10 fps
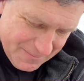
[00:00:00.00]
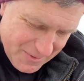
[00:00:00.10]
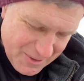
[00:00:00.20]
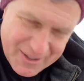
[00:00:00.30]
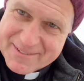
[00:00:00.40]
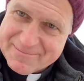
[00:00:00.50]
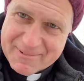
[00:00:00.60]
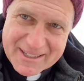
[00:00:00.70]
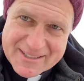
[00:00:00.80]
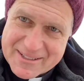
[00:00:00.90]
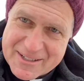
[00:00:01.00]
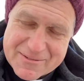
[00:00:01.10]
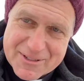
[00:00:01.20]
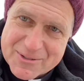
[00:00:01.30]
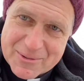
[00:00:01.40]
or I think as an
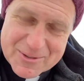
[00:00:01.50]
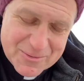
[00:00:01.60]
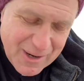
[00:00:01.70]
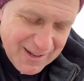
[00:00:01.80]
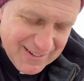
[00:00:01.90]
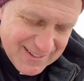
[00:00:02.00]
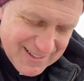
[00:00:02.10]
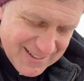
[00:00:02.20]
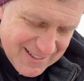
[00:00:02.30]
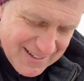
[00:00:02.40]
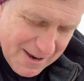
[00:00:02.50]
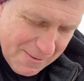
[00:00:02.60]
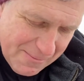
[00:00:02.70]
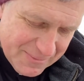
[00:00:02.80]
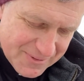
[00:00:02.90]
individual as well.
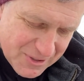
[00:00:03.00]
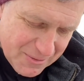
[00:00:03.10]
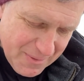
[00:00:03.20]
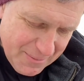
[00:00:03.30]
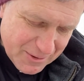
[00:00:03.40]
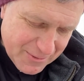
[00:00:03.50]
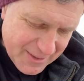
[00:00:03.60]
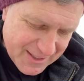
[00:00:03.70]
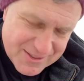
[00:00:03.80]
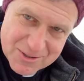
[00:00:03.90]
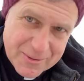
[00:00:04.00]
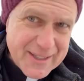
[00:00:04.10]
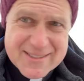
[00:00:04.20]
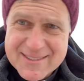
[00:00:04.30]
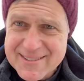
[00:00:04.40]
So maybe we'll do, that's 2
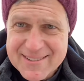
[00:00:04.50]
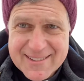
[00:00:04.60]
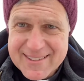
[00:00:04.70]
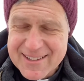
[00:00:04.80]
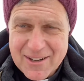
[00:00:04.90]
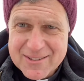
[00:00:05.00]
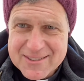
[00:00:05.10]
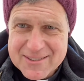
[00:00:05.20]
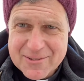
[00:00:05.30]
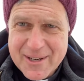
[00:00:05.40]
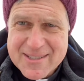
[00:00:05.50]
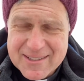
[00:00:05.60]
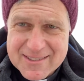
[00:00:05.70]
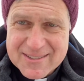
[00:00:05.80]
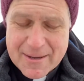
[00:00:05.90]
weeks. You know, it's crazy.
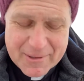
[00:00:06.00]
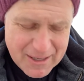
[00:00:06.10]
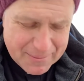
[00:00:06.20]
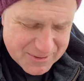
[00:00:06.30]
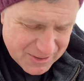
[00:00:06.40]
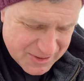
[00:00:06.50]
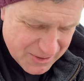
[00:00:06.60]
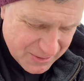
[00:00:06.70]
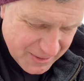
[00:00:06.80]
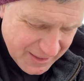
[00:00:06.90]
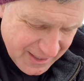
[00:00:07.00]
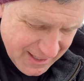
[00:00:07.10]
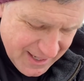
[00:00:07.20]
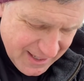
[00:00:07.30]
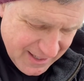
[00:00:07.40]
It's coming up so soon.
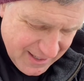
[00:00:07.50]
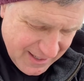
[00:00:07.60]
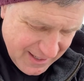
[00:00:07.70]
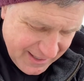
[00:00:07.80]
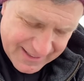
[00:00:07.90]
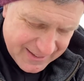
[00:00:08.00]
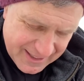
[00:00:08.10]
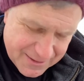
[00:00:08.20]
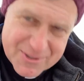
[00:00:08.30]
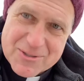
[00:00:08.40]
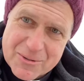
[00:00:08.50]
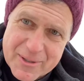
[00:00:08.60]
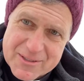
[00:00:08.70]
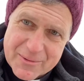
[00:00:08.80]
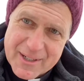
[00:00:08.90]
I didn't think it was 2
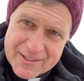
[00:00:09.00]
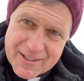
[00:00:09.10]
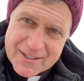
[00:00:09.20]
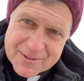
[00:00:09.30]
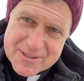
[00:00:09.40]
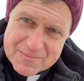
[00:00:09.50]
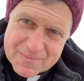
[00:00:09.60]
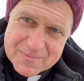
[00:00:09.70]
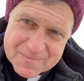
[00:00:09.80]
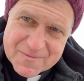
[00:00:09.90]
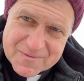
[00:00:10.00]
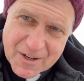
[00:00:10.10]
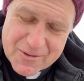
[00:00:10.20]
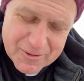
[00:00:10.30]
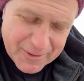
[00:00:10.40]
weeks away. I thought it was
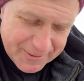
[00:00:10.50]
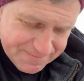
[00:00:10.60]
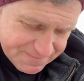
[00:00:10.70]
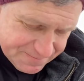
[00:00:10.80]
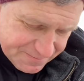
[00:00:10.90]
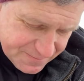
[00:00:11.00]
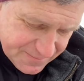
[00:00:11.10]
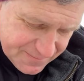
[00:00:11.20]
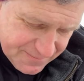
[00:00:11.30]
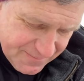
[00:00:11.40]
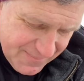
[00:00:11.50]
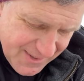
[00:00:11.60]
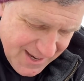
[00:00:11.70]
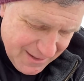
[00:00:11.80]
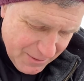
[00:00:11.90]
farther away.
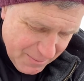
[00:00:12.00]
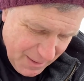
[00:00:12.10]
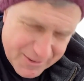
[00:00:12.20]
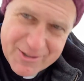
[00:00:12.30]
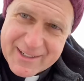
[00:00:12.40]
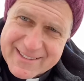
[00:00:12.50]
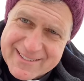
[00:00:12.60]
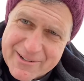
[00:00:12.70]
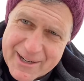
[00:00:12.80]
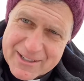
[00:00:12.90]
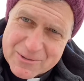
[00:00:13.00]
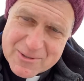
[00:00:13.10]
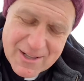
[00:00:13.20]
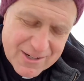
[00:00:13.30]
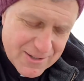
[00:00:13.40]
We'll probably try to crank a
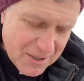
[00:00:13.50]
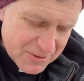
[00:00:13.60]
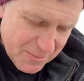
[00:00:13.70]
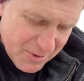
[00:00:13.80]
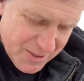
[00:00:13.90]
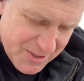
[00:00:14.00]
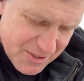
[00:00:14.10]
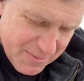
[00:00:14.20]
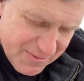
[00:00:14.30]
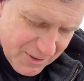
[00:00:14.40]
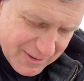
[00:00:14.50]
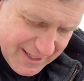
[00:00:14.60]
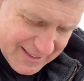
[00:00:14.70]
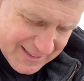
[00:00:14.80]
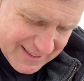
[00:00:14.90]
newsletter out to parishioners before
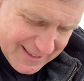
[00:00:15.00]
Lent.